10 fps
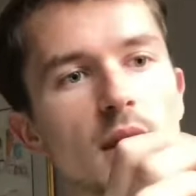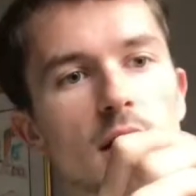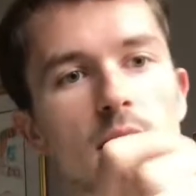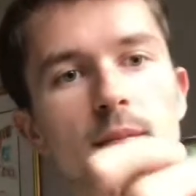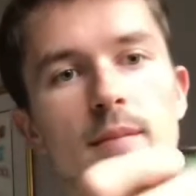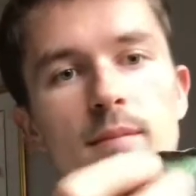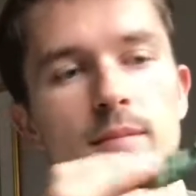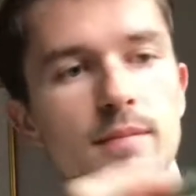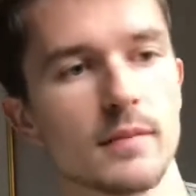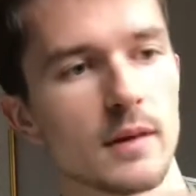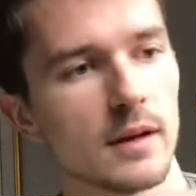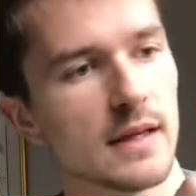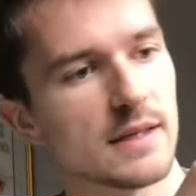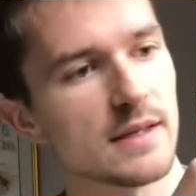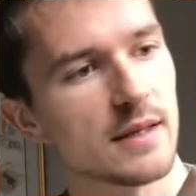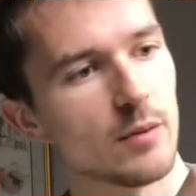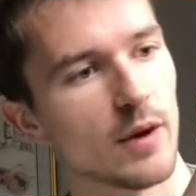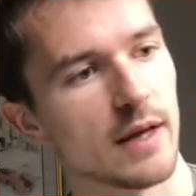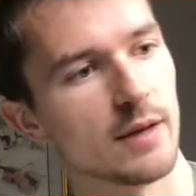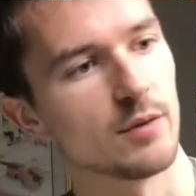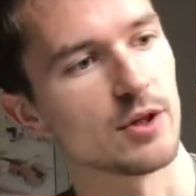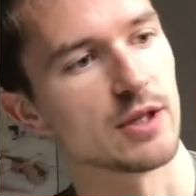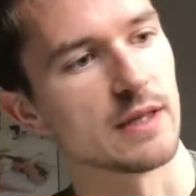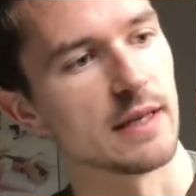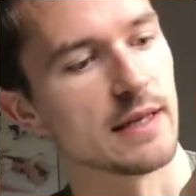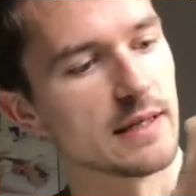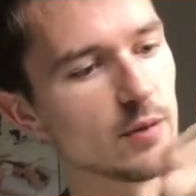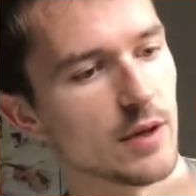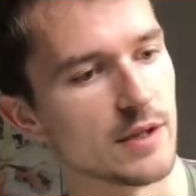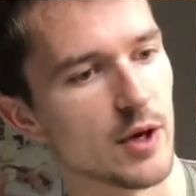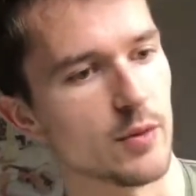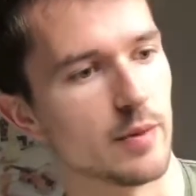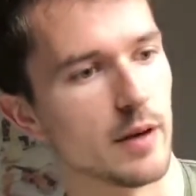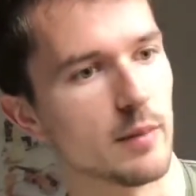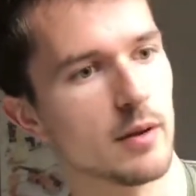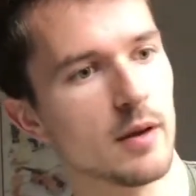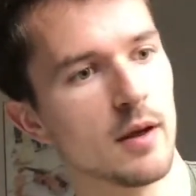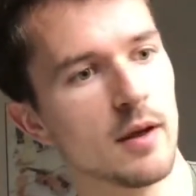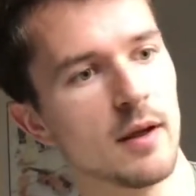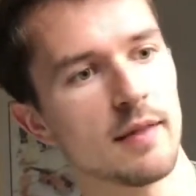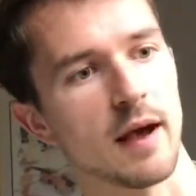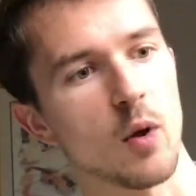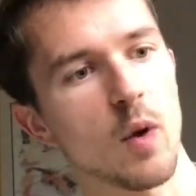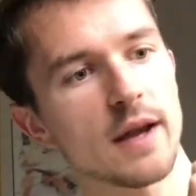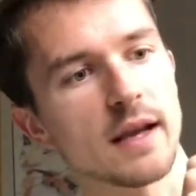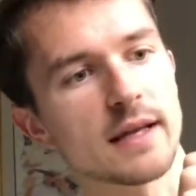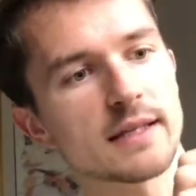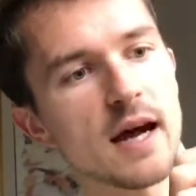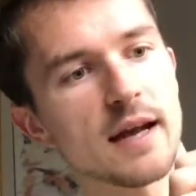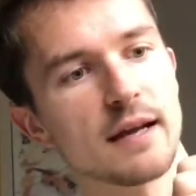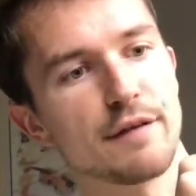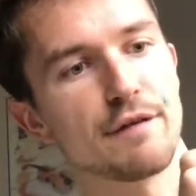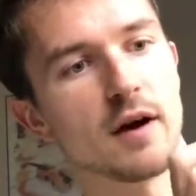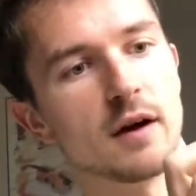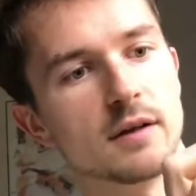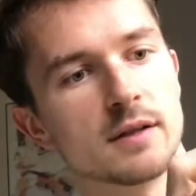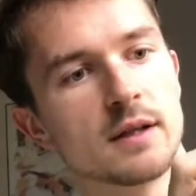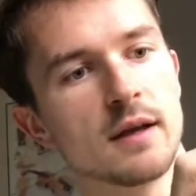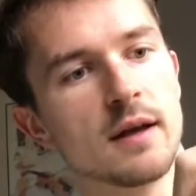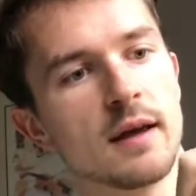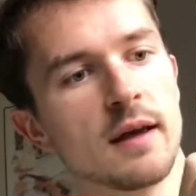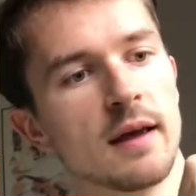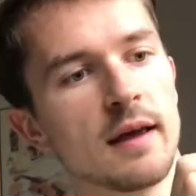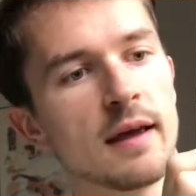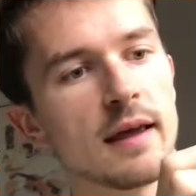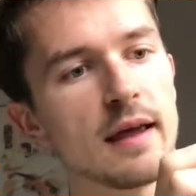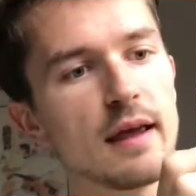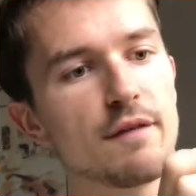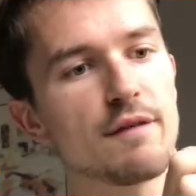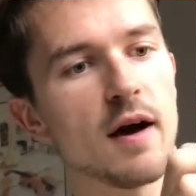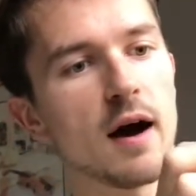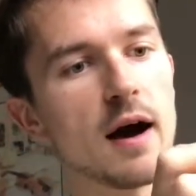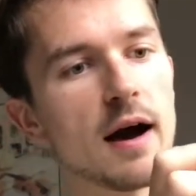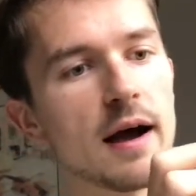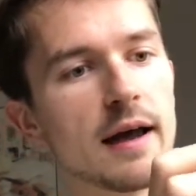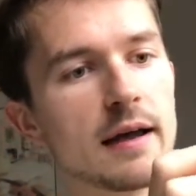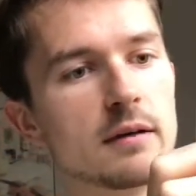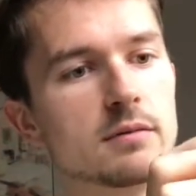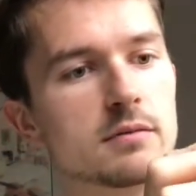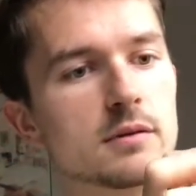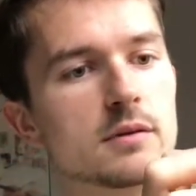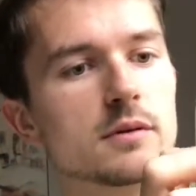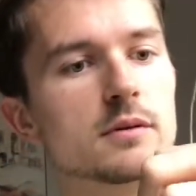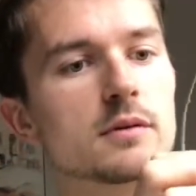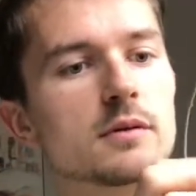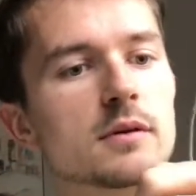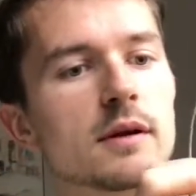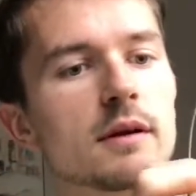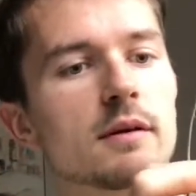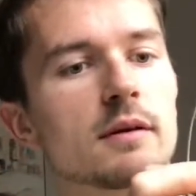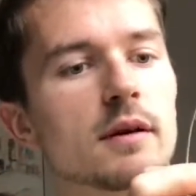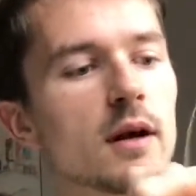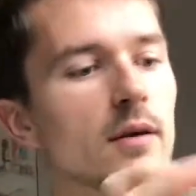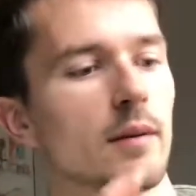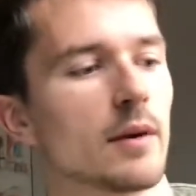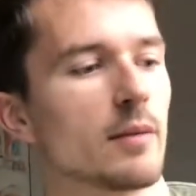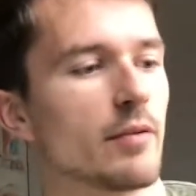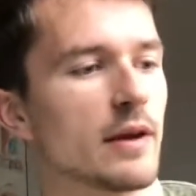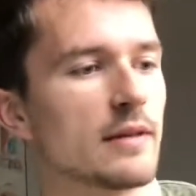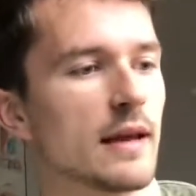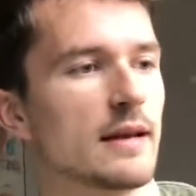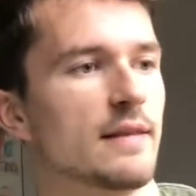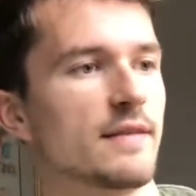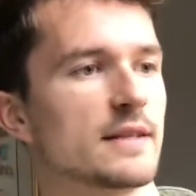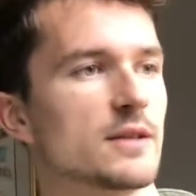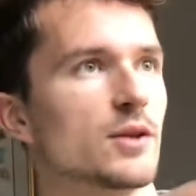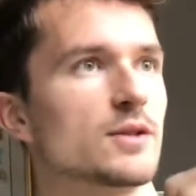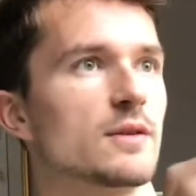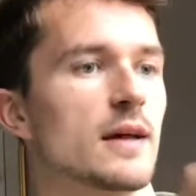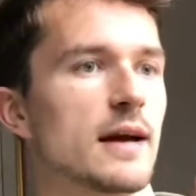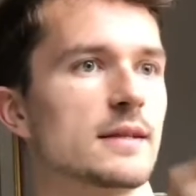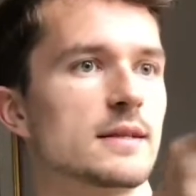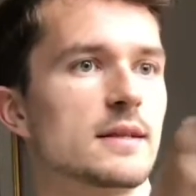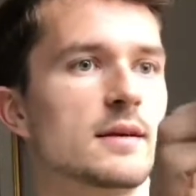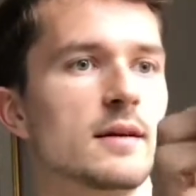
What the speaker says: let's see which is an easy one to open up. They're quite like tightly furled. I'm gonna break that leaf. Let's not do that.